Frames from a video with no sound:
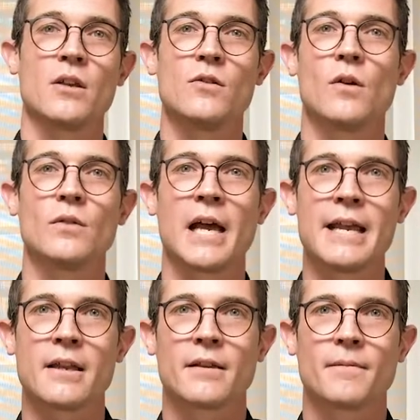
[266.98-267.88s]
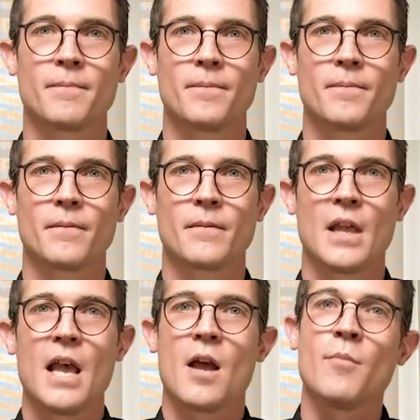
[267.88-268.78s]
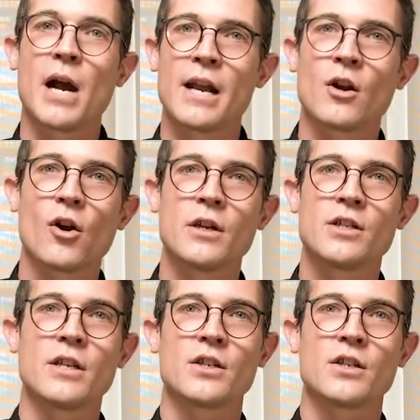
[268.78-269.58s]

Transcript: you don't like. And by encouraging